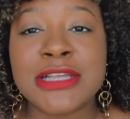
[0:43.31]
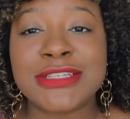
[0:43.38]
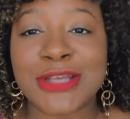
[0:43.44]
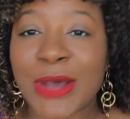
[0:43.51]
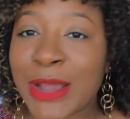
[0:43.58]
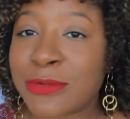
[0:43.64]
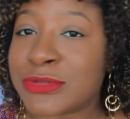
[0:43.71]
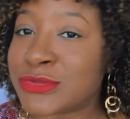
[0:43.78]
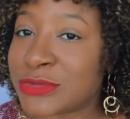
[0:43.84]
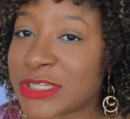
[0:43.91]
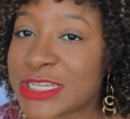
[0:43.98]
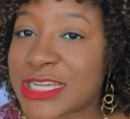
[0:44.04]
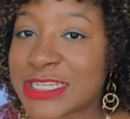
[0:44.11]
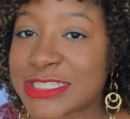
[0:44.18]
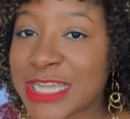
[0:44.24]
so I was
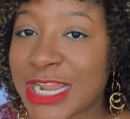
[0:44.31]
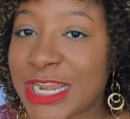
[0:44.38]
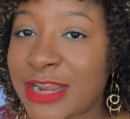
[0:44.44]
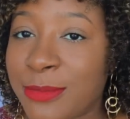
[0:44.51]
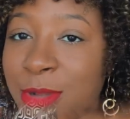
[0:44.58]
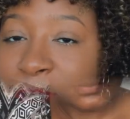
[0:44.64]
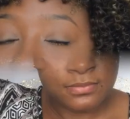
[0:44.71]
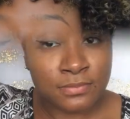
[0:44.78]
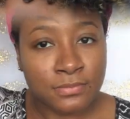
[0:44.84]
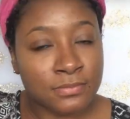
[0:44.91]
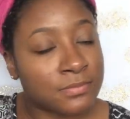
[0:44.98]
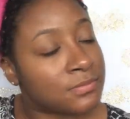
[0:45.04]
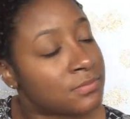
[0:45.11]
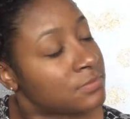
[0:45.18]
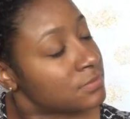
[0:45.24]
really excited about this
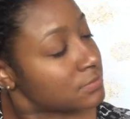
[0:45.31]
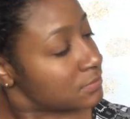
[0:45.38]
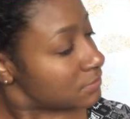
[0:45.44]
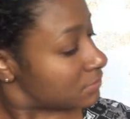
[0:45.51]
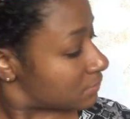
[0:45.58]
line.